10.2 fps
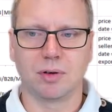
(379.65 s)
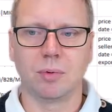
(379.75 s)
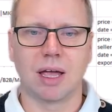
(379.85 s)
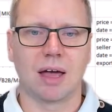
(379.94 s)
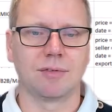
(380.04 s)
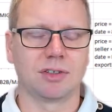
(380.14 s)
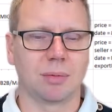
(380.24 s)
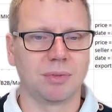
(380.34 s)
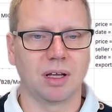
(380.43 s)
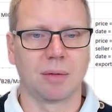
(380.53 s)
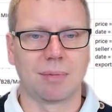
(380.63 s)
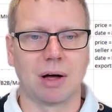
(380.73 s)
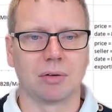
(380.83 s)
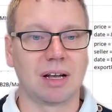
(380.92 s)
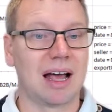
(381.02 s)
We have something
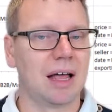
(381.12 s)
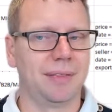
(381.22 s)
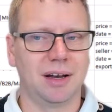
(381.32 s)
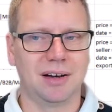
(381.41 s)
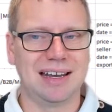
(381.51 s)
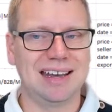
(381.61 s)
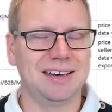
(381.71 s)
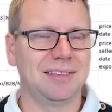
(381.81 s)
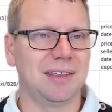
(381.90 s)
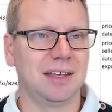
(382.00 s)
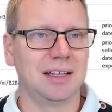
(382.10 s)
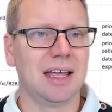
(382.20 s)
about are there anything